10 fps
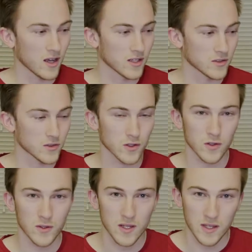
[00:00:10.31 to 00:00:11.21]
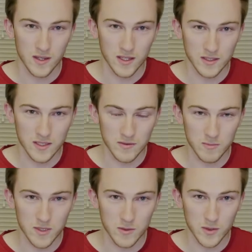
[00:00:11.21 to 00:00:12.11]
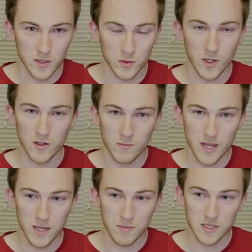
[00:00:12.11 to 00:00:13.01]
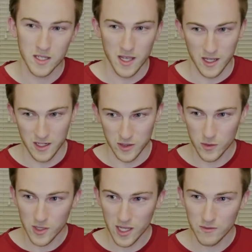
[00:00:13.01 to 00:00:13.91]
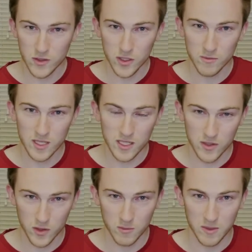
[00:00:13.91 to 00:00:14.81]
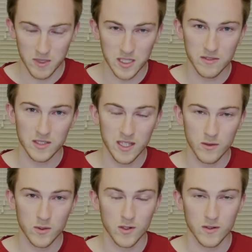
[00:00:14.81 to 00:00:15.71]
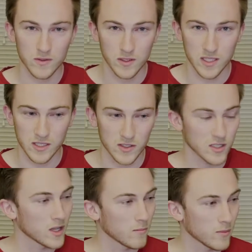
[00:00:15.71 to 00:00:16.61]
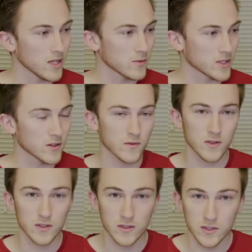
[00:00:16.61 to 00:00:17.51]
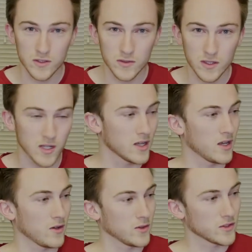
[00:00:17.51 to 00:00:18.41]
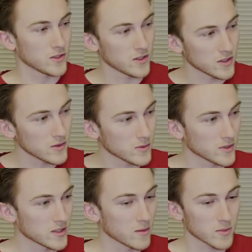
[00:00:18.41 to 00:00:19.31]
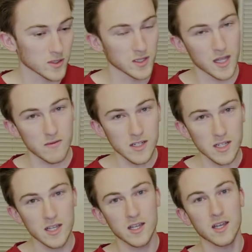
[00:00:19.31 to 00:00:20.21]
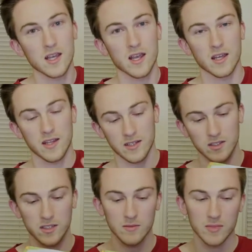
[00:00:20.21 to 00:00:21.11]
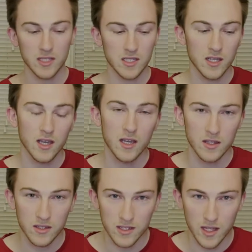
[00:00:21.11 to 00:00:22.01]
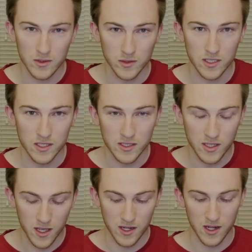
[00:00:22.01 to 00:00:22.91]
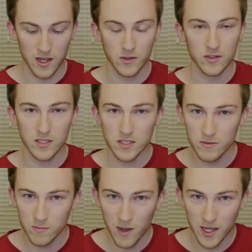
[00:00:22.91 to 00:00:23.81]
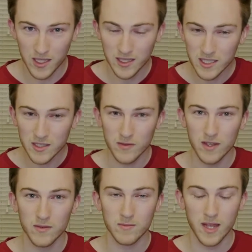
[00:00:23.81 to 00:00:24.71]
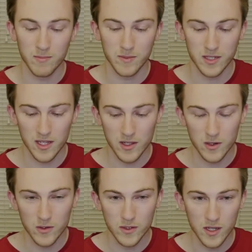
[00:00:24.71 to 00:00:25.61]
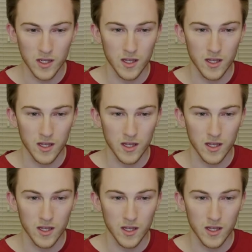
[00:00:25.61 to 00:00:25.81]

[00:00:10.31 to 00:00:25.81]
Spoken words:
so that leaves me with 12 maps. I don't have Germany, so I'm going to be leaving that one off the list. But without further ado, I'll start out with number 11, and that's going to be the Netherlands. Now this is my least favorite map that I own.